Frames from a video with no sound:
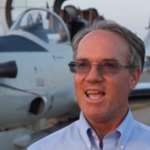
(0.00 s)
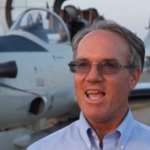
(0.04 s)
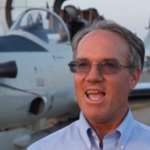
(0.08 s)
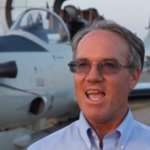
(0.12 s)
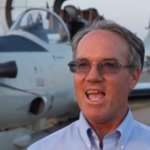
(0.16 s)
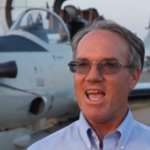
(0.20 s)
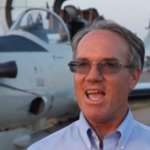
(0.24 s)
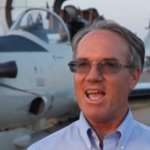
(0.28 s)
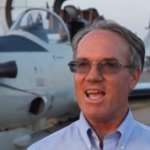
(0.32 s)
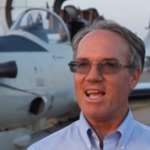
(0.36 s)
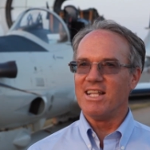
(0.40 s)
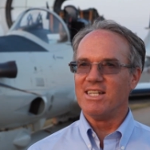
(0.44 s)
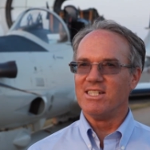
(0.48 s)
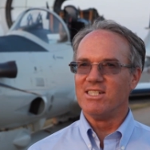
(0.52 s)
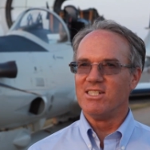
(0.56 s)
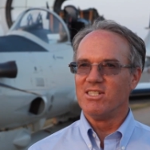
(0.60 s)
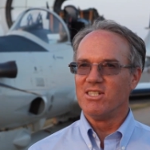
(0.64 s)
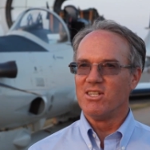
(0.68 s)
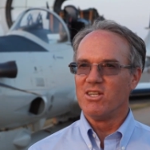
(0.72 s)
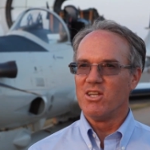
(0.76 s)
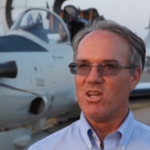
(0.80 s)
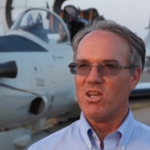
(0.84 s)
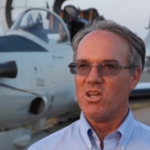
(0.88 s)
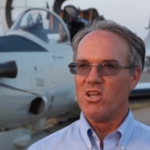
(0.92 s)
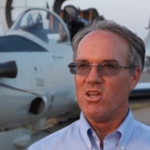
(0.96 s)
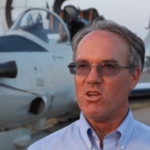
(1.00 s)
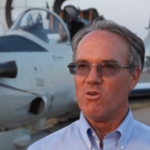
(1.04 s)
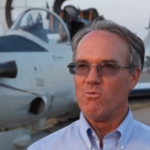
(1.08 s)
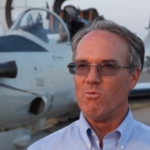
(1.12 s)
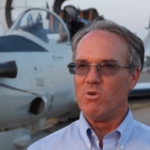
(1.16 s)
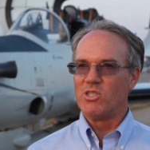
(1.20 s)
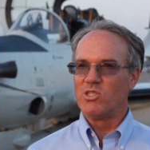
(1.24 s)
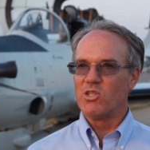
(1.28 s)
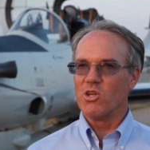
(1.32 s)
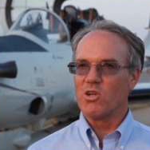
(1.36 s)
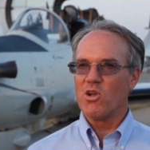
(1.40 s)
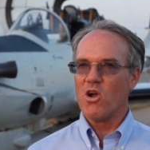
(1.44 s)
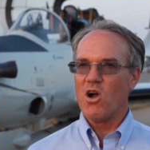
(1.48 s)
And we
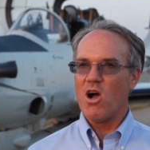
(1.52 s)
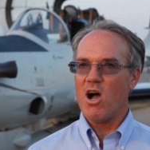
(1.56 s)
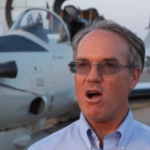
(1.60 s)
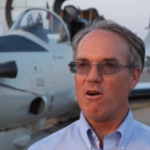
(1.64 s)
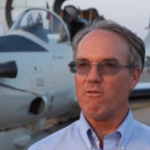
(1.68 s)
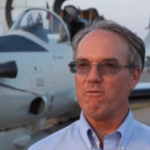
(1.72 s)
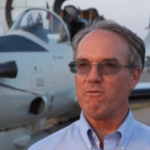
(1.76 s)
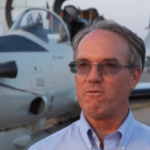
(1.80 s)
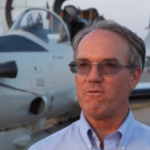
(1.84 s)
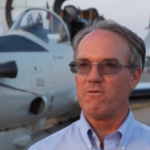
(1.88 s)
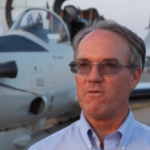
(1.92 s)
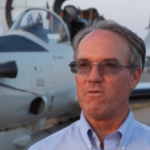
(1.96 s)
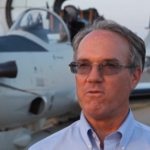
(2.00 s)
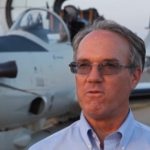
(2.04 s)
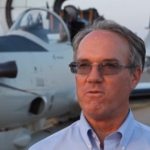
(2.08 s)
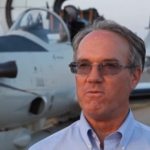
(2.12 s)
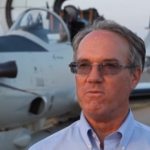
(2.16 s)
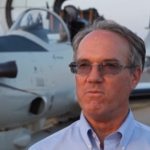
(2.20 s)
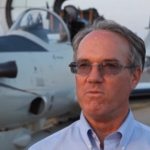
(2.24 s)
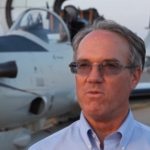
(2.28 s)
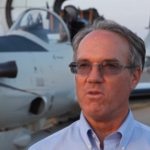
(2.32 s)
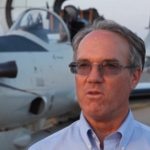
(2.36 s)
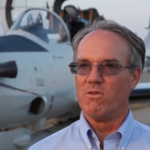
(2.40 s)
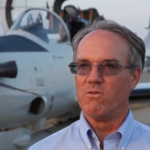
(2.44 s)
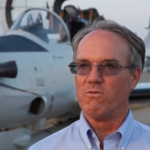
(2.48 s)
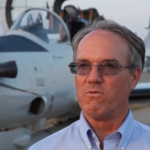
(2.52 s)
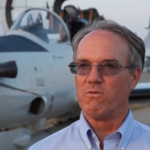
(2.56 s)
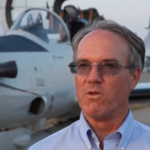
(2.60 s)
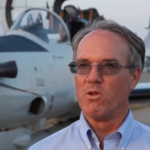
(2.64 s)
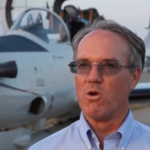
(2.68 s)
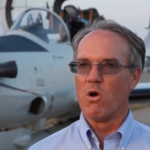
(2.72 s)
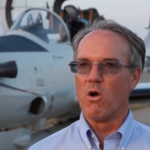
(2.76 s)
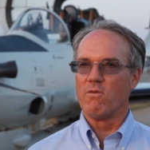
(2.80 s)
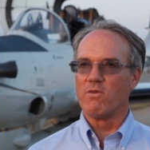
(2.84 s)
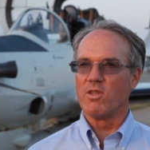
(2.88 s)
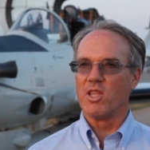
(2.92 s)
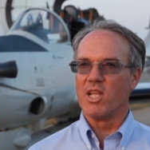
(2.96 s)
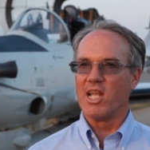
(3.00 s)
took off, flew
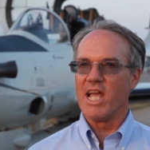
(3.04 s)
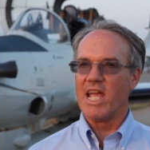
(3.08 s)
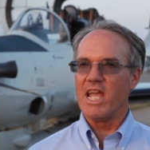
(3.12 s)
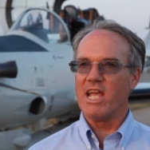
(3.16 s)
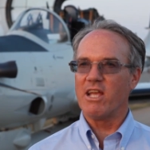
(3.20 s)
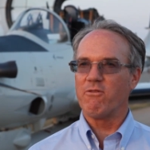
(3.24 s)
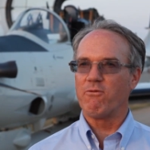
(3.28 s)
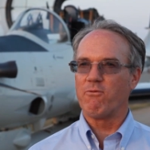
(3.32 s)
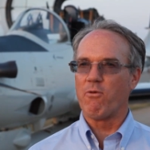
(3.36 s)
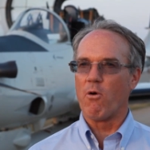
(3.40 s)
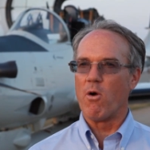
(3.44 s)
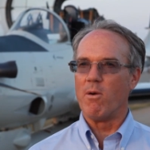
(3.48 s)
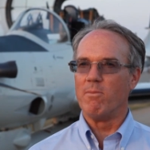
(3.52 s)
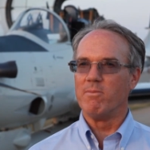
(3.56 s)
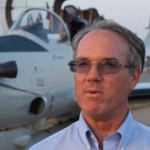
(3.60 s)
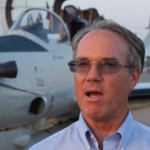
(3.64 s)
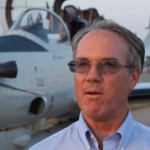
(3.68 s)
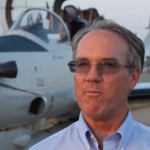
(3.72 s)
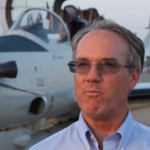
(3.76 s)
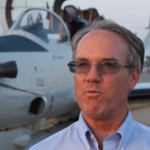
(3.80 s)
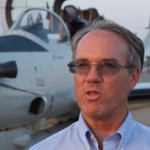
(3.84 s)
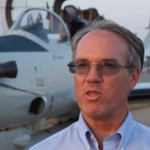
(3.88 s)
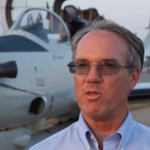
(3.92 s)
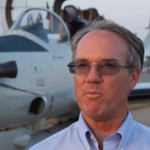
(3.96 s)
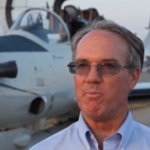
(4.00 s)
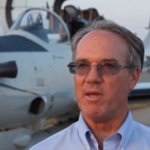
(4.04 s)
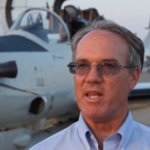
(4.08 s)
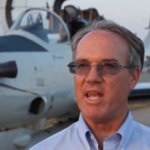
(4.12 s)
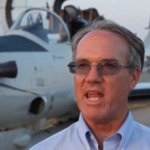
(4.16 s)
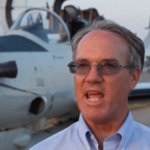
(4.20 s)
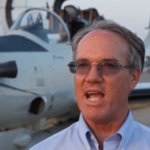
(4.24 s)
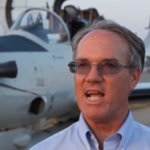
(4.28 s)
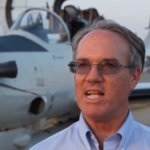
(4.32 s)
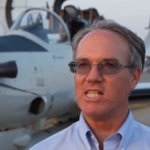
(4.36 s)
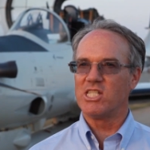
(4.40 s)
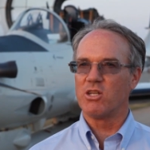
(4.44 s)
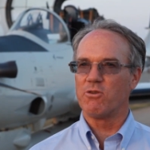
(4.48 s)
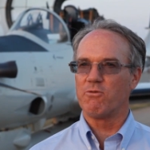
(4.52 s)
over the lake, formed up with the
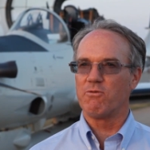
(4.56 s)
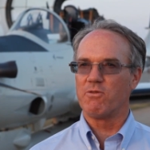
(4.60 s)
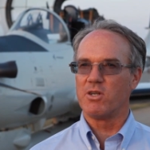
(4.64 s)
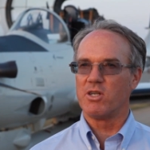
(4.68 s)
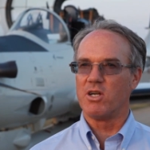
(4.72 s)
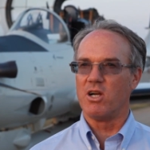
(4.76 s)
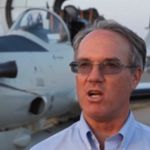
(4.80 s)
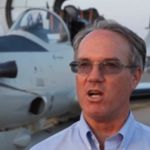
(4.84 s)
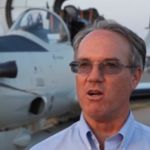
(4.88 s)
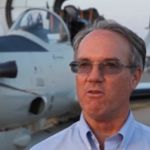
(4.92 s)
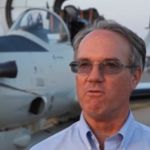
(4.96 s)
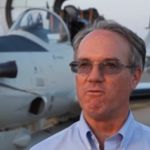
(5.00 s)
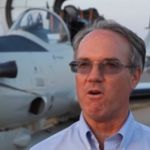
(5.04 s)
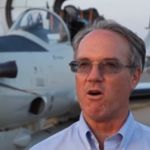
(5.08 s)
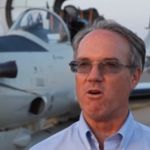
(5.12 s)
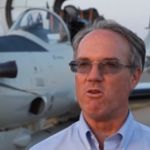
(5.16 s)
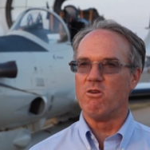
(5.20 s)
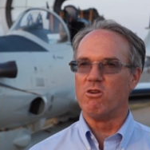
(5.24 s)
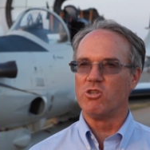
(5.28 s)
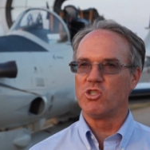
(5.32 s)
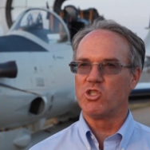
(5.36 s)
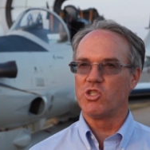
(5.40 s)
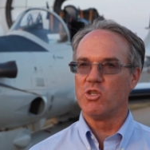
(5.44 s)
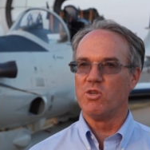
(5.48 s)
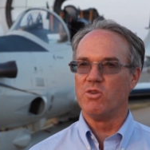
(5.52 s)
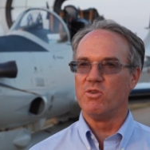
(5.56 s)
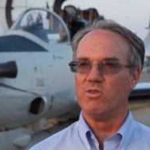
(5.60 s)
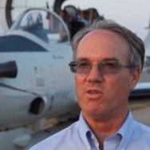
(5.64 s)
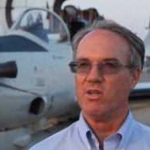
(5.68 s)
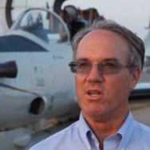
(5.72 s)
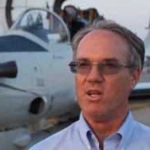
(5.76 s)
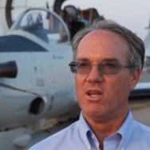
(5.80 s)
Bonanza for a photo shoot.